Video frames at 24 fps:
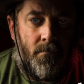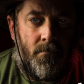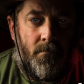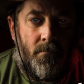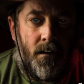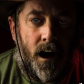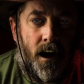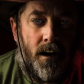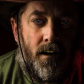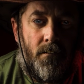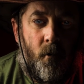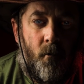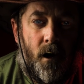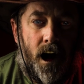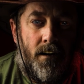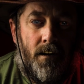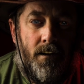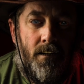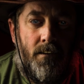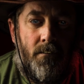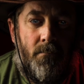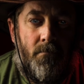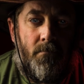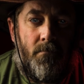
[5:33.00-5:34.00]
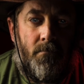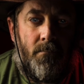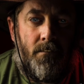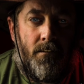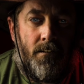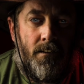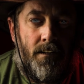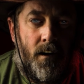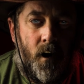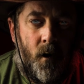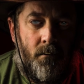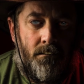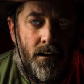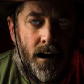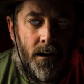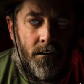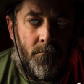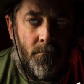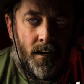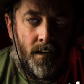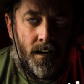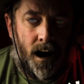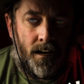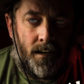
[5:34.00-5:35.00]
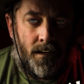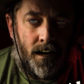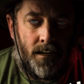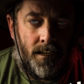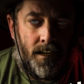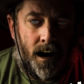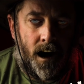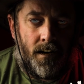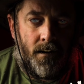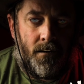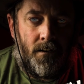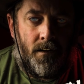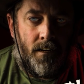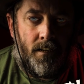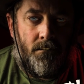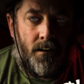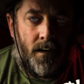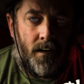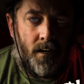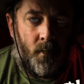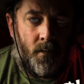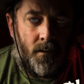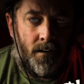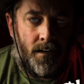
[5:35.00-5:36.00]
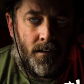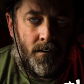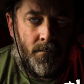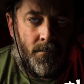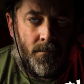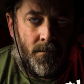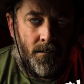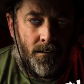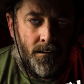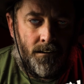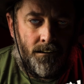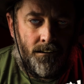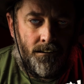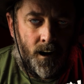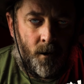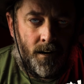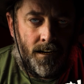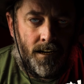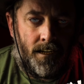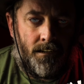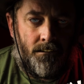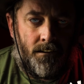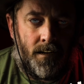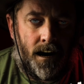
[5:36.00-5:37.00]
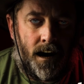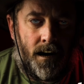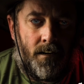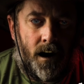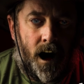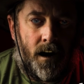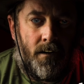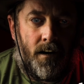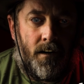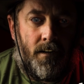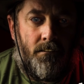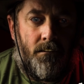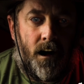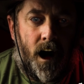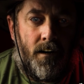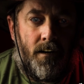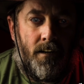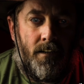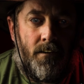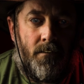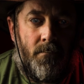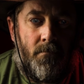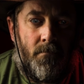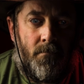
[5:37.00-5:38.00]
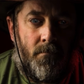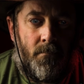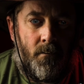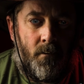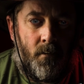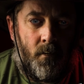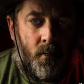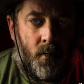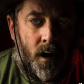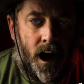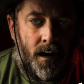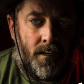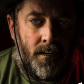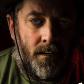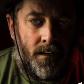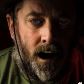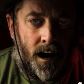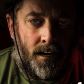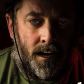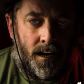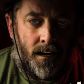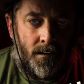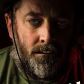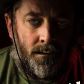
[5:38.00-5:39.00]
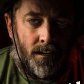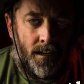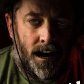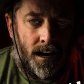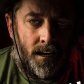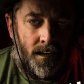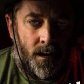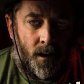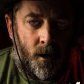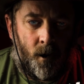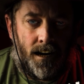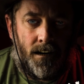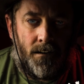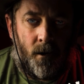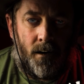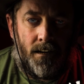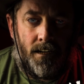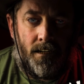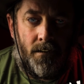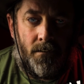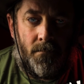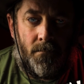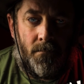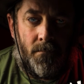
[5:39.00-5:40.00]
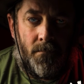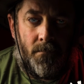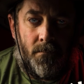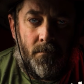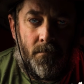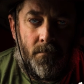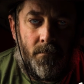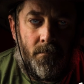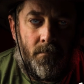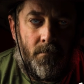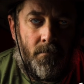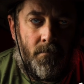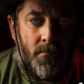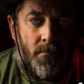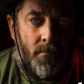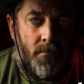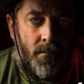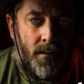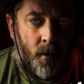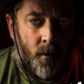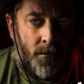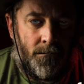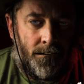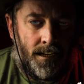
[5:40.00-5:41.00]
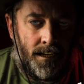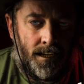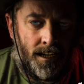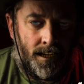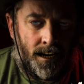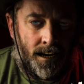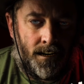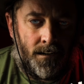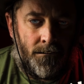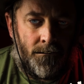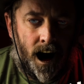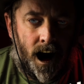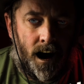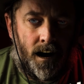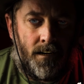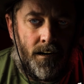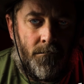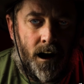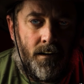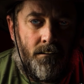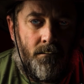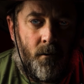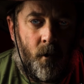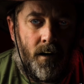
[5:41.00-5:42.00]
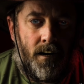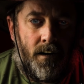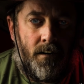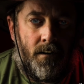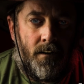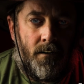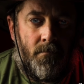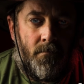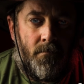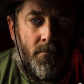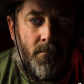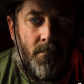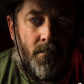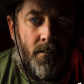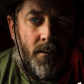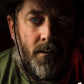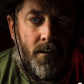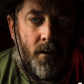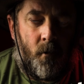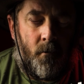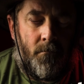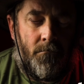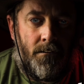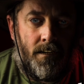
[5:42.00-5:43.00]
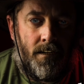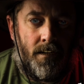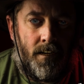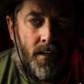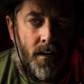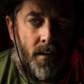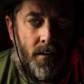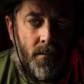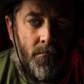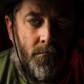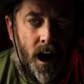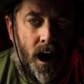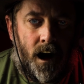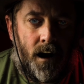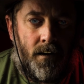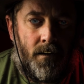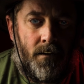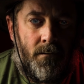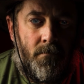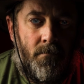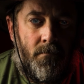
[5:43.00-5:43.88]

Otherwise, your fabricated science fiction, falls flat on its face, just like the flat earthers. Two peas in a pod my friend, two peas in a pod.